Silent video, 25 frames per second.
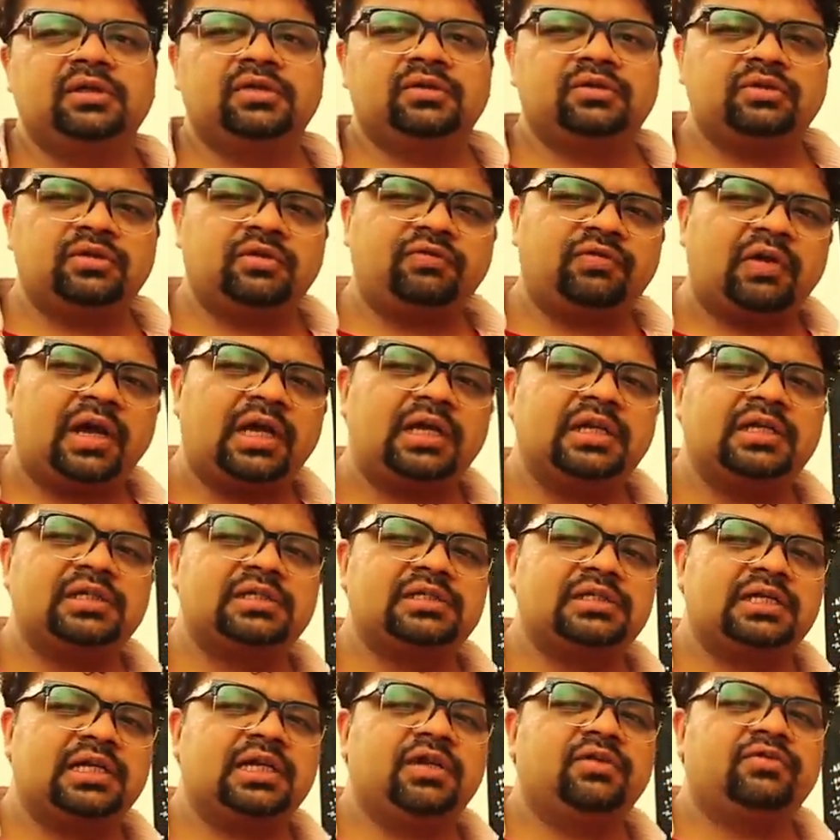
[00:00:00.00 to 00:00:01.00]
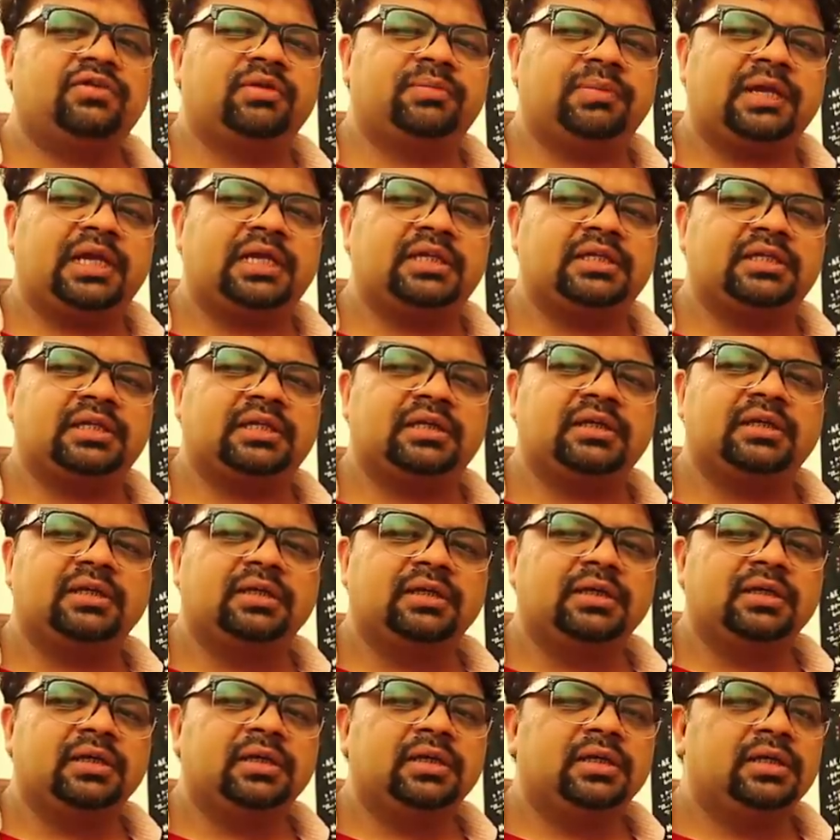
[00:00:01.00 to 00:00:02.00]
to the final say of the painting.
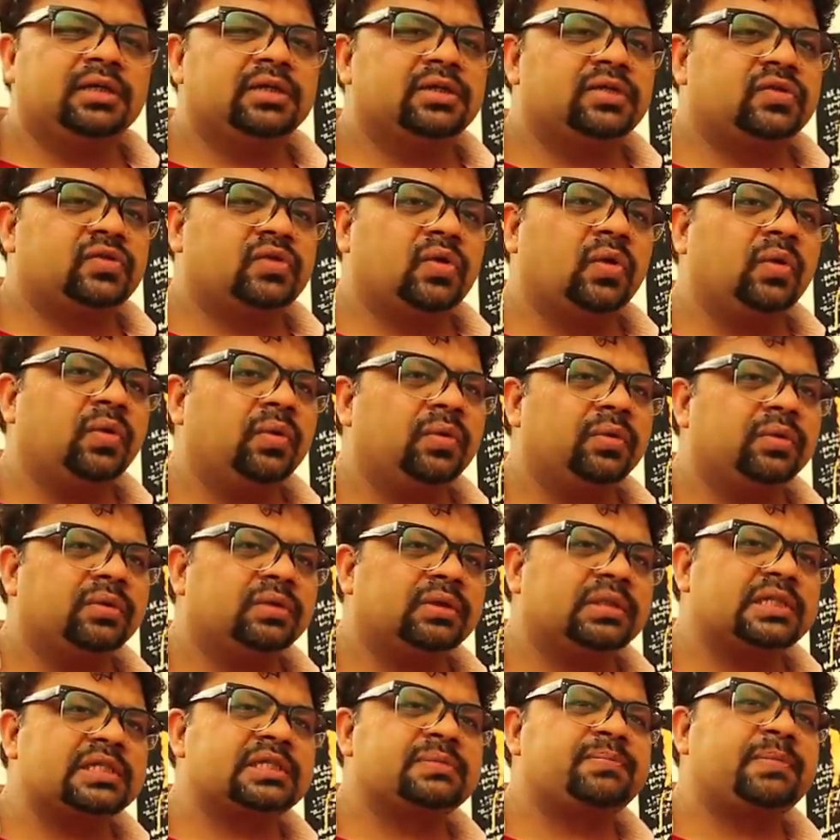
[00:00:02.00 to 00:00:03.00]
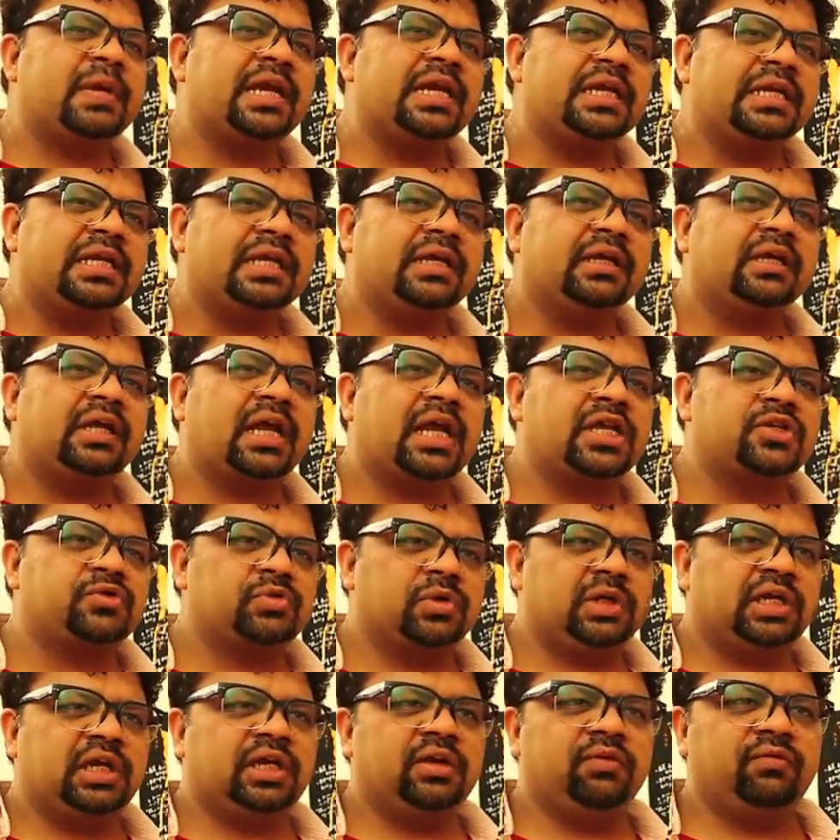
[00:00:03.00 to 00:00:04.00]
So this painting
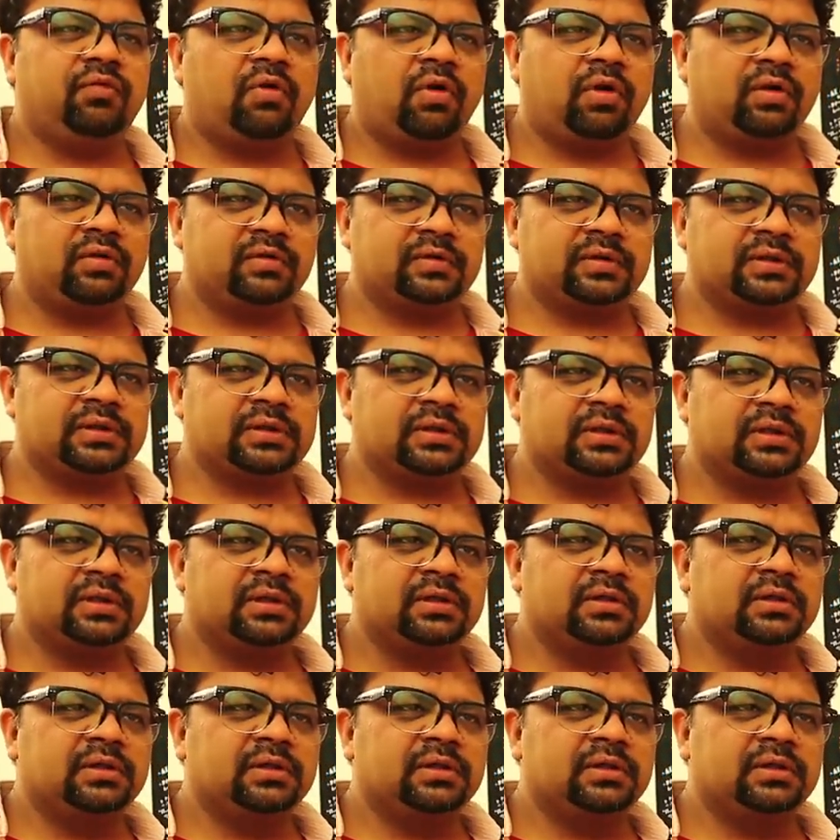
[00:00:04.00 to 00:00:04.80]
gradually evolves.